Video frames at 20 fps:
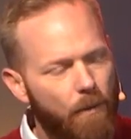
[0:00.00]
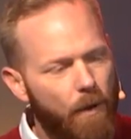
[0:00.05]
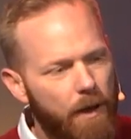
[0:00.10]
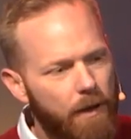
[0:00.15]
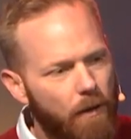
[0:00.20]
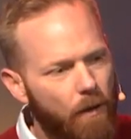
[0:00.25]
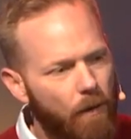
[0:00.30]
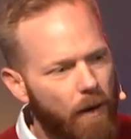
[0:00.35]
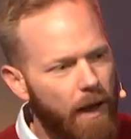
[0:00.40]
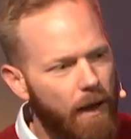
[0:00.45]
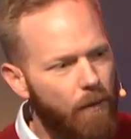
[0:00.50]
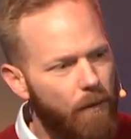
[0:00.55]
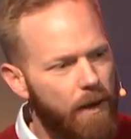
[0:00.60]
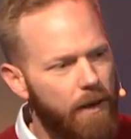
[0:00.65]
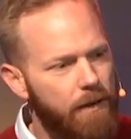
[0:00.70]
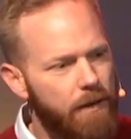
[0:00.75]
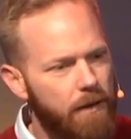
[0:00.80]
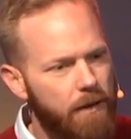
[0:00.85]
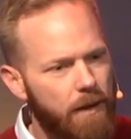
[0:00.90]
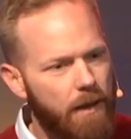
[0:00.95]
why you don't like what I
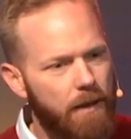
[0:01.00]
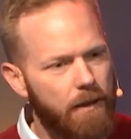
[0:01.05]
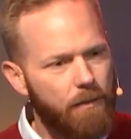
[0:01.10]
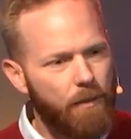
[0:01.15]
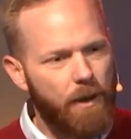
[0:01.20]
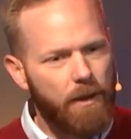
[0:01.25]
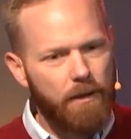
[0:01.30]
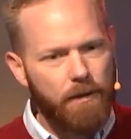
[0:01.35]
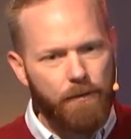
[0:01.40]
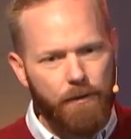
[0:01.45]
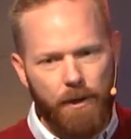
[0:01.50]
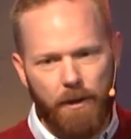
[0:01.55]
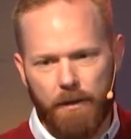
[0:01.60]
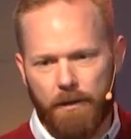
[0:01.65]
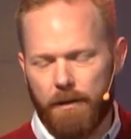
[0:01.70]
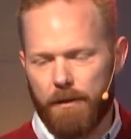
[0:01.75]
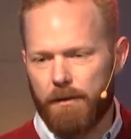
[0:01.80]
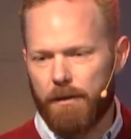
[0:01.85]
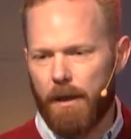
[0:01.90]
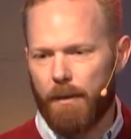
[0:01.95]
just said is because of
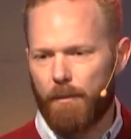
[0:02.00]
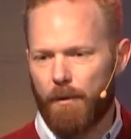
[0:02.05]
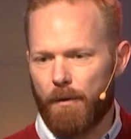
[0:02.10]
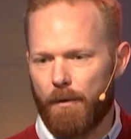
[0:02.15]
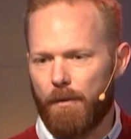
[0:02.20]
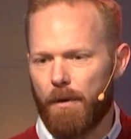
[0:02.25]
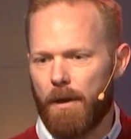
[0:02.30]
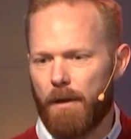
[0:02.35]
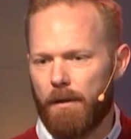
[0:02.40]
Genesis chapter 3.